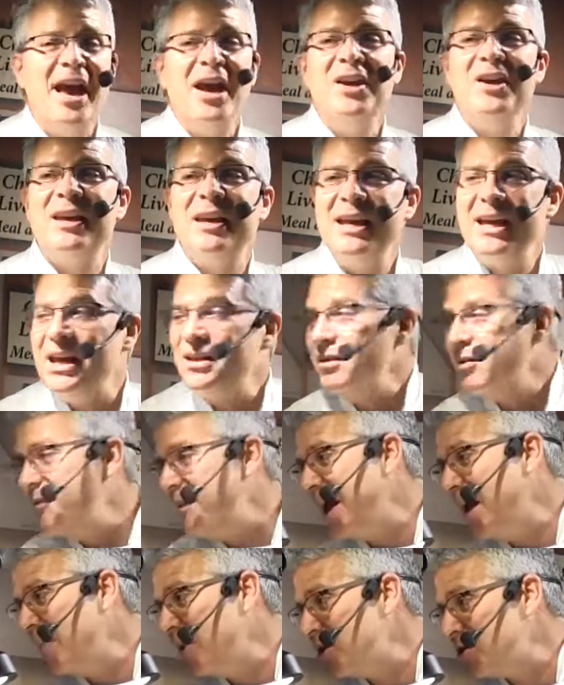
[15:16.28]
You can get the
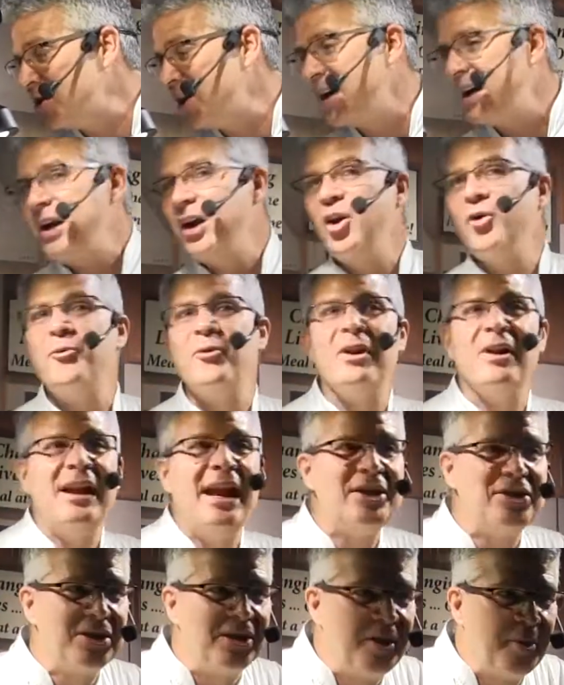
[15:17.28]
family set here for
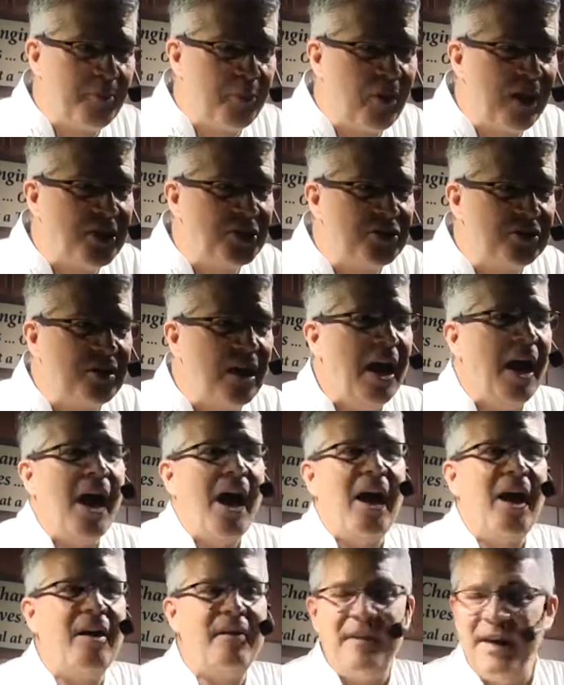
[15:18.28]
less than the price
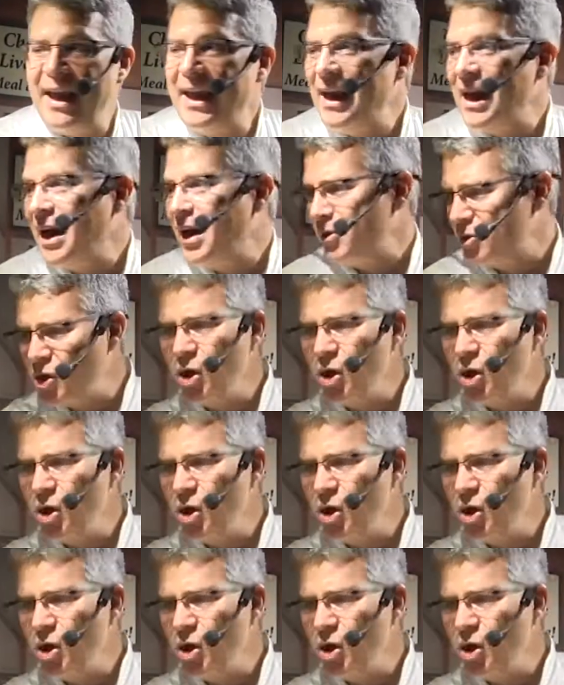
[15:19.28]
of a